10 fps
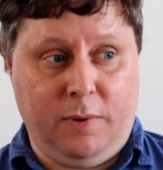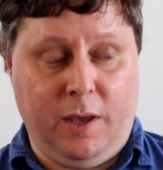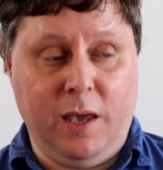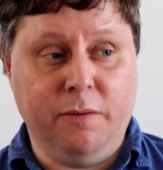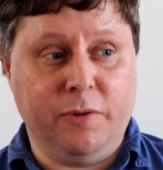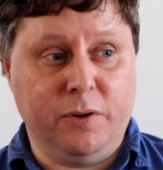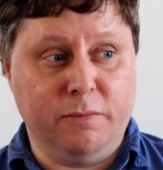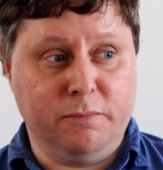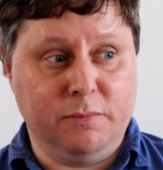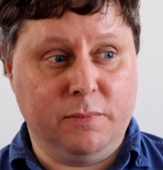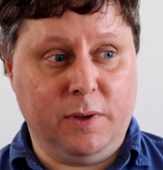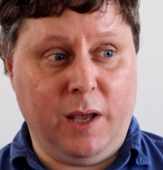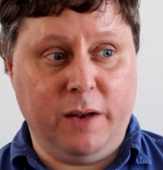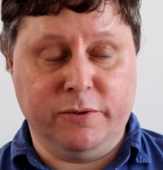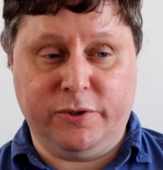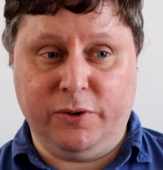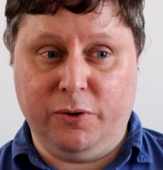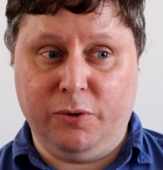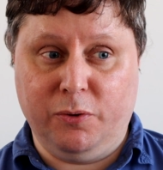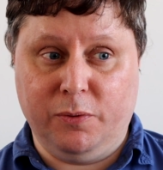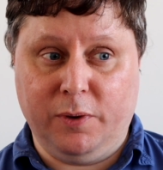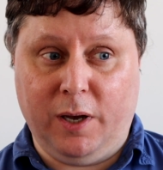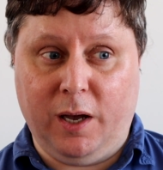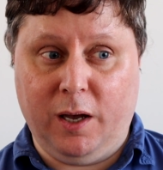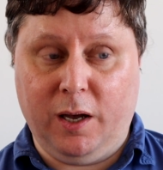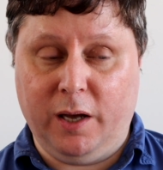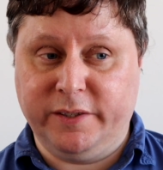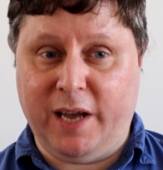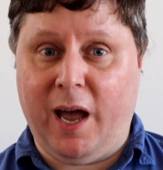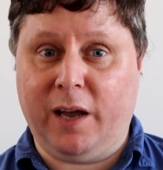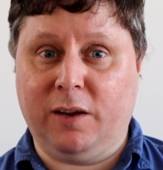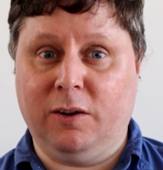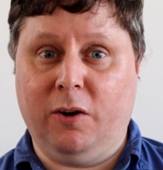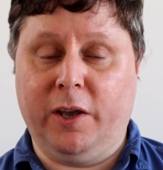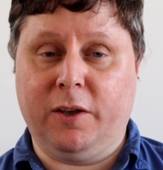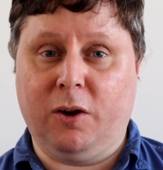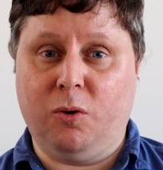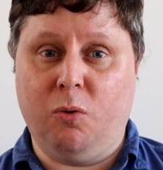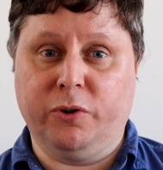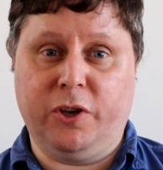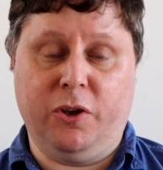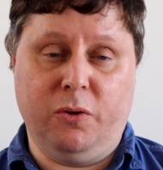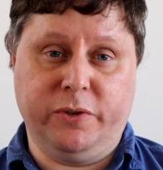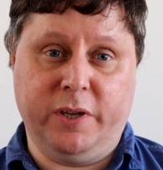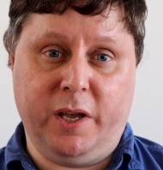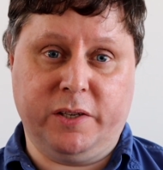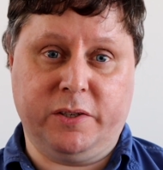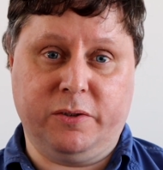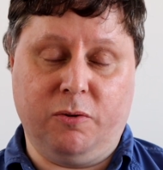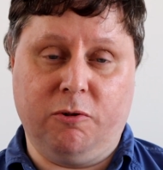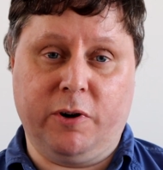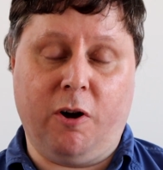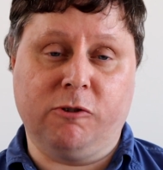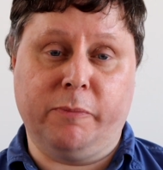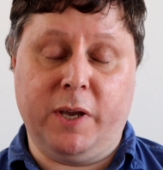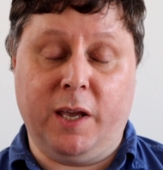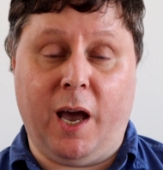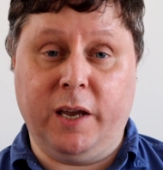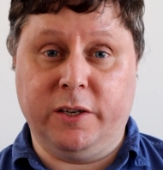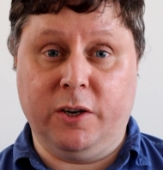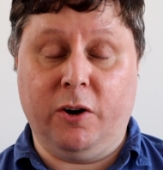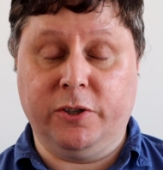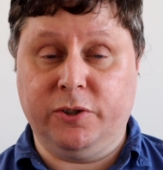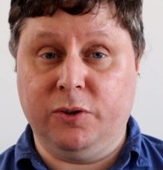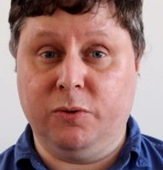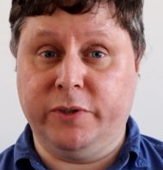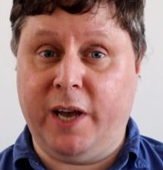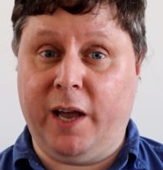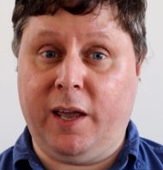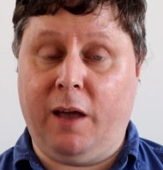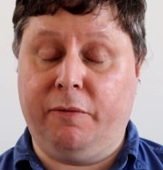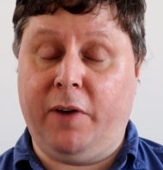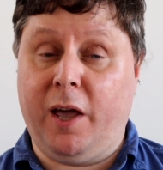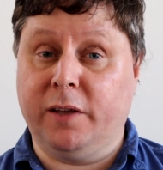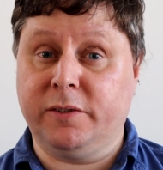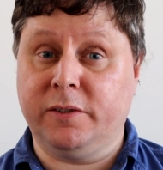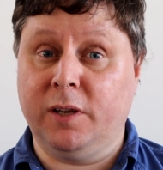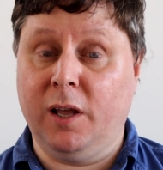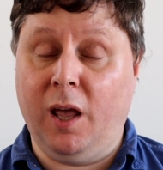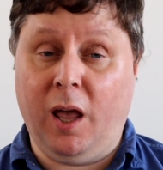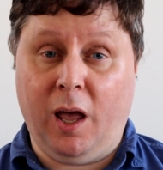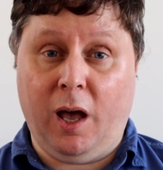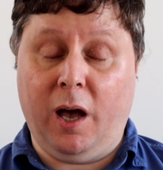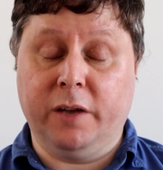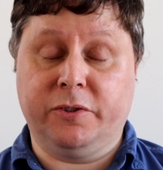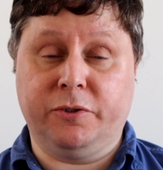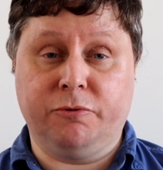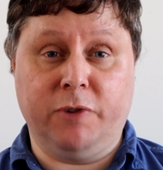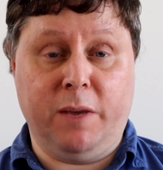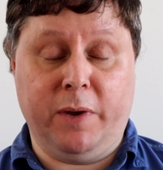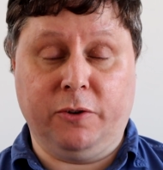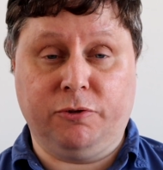Even into a DAC like a Chord Qutest or an RME ADI2 DAC FS, a streaming